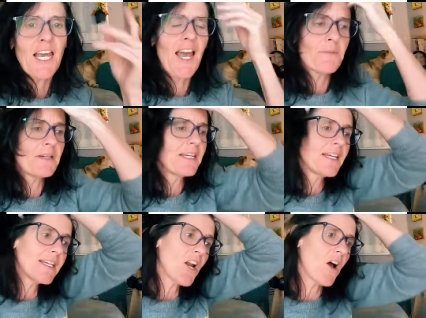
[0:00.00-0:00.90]
I
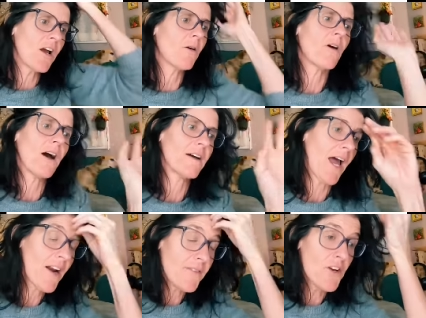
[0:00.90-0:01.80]
mean, I
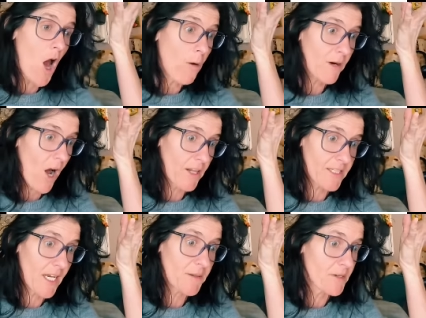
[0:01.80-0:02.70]
don't even know what all he
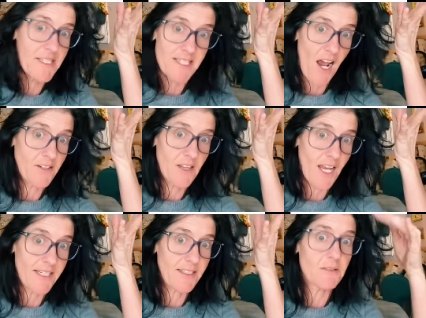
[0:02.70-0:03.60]
did, but it sounded
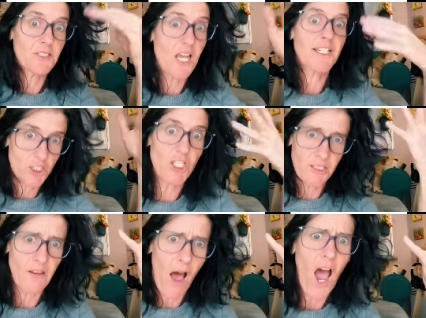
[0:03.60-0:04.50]
like he was like cheating
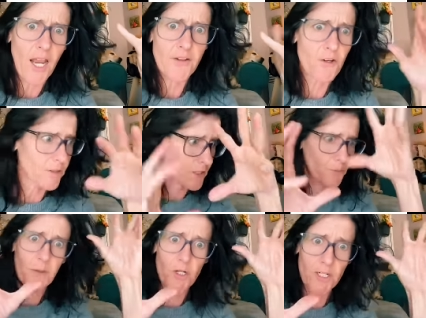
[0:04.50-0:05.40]
a lot during this
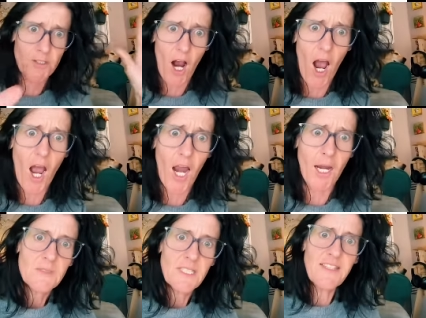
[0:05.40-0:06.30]
period of
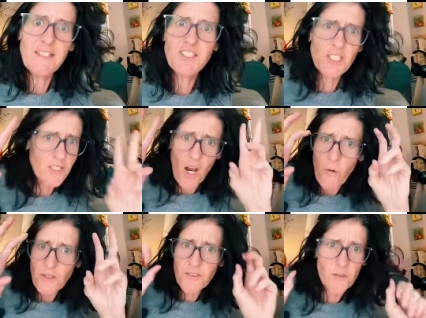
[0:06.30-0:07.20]
time. And he's just
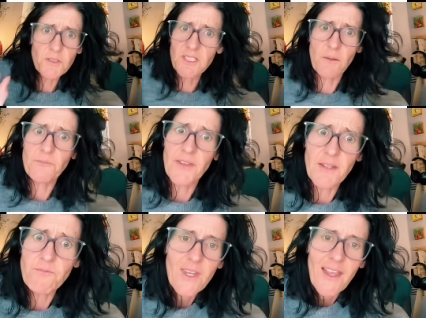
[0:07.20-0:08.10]
going through
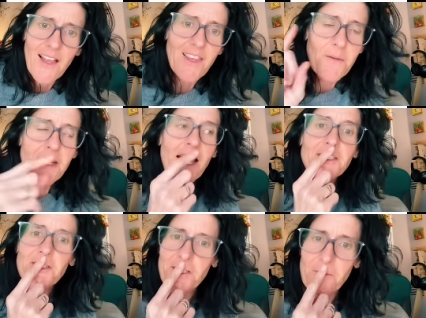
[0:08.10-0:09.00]
something. Let me
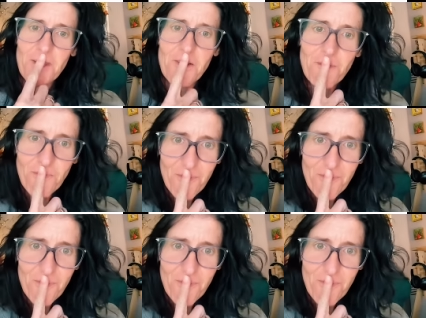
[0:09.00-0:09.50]
ask you something.